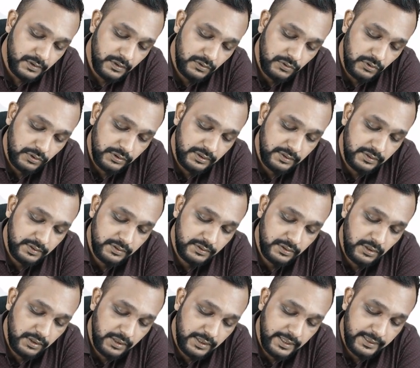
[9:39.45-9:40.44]
So, this is
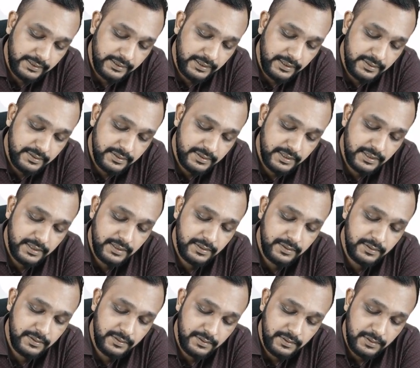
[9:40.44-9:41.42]
your characteristic
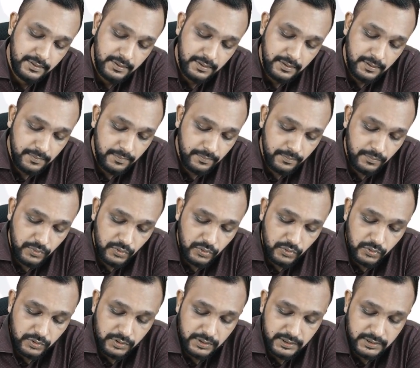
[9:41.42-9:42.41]

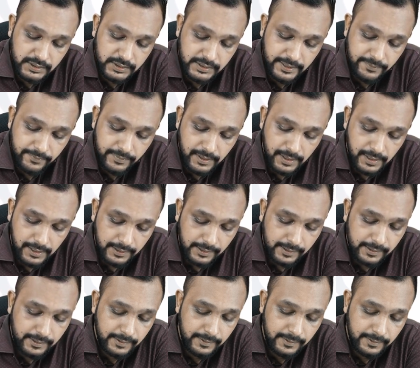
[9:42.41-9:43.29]
boot shaped heart.